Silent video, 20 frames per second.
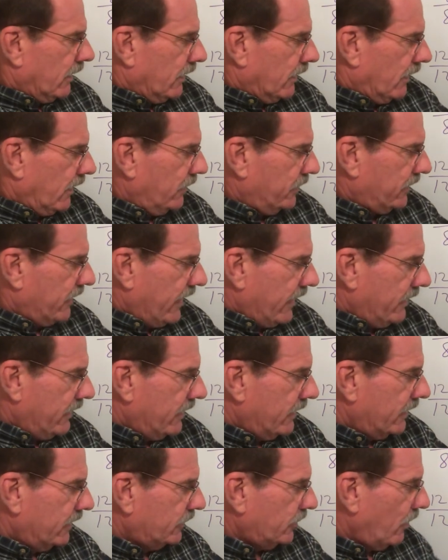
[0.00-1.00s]
Okay,
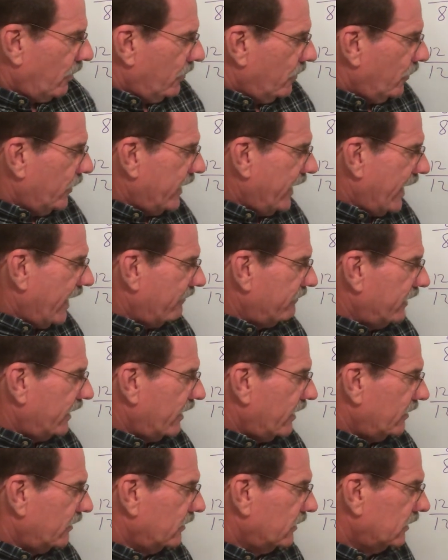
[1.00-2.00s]
so we have
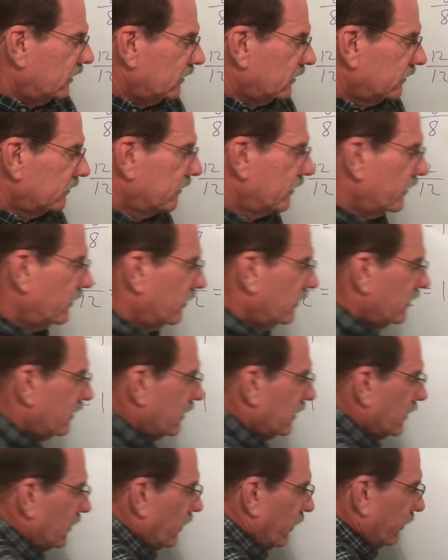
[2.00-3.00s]
now
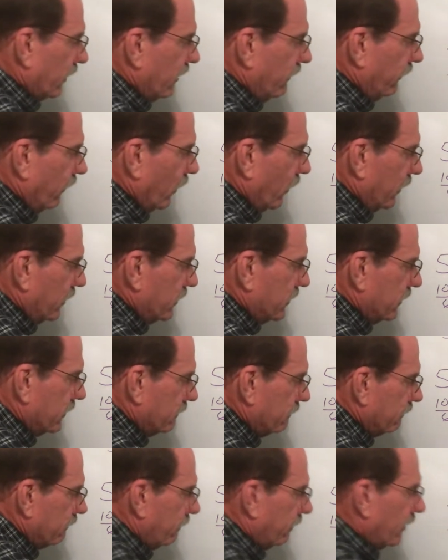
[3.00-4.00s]
3 fourths
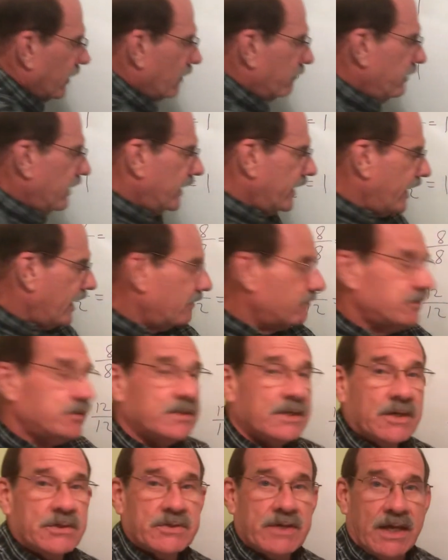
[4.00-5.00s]
became
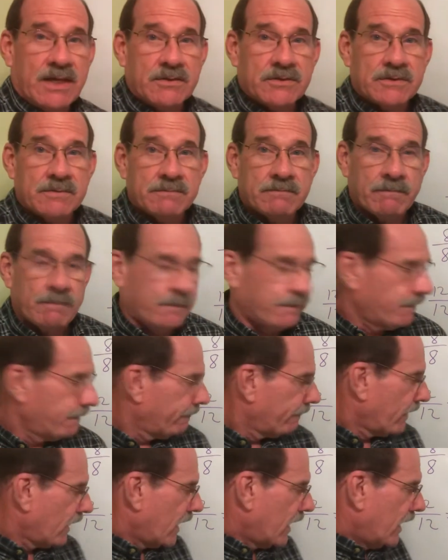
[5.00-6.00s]
6 eighths.
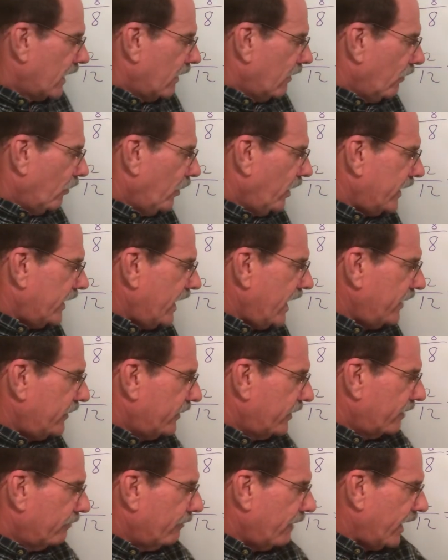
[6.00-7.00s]
1 eighth
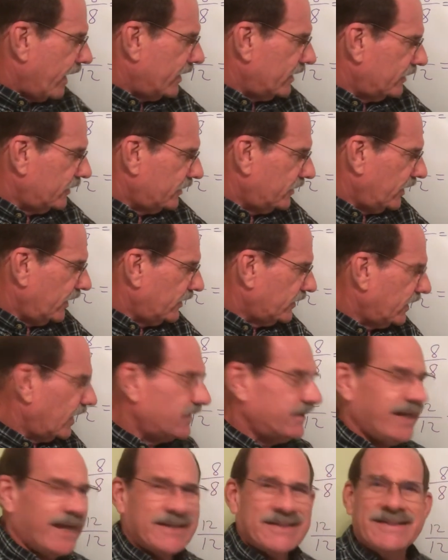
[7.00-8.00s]
minus 6 eighths,
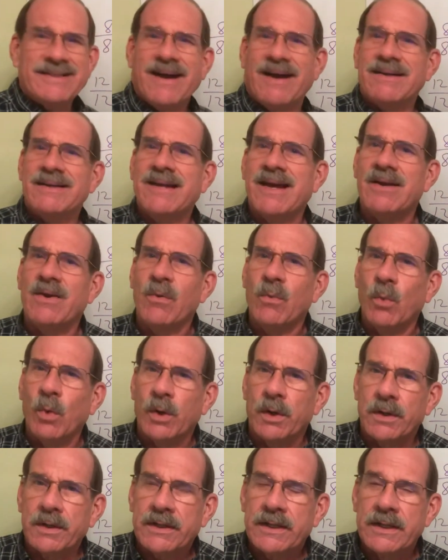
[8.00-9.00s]
that's not going to
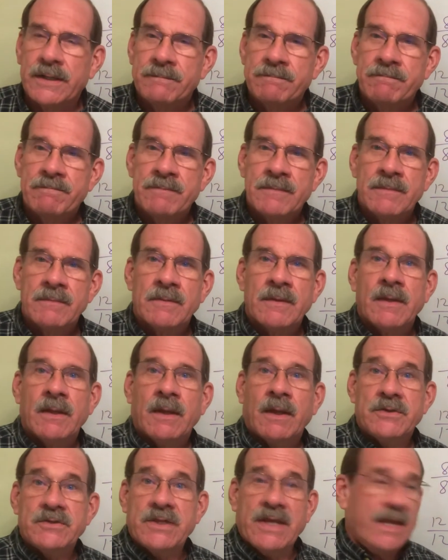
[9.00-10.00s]
work.
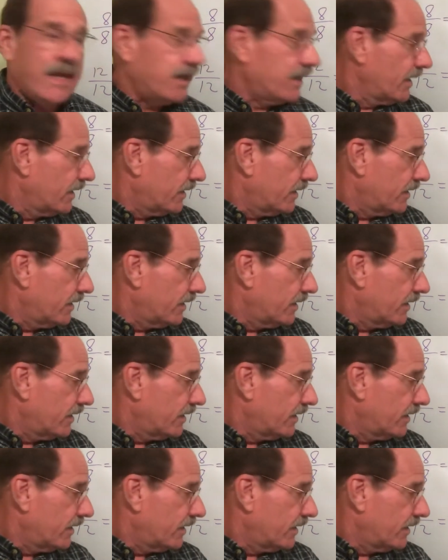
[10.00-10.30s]
Because again,